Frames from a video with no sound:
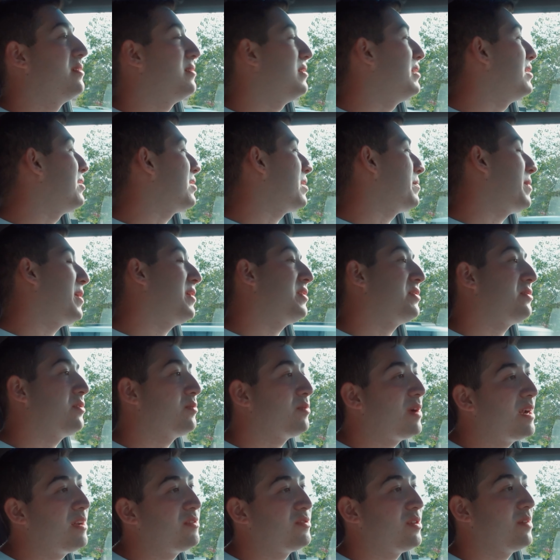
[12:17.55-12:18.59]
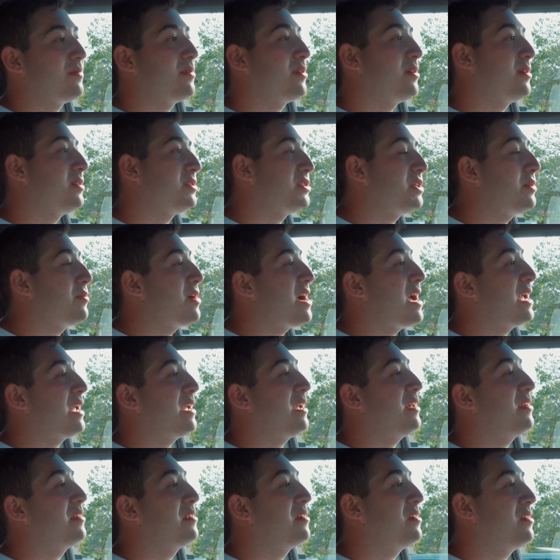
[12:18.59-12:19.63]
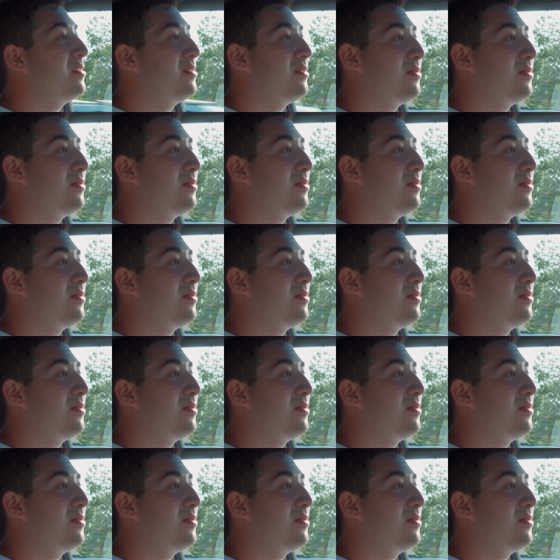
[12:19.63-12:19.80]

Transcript: compared to a Range Rover or a G-Wagon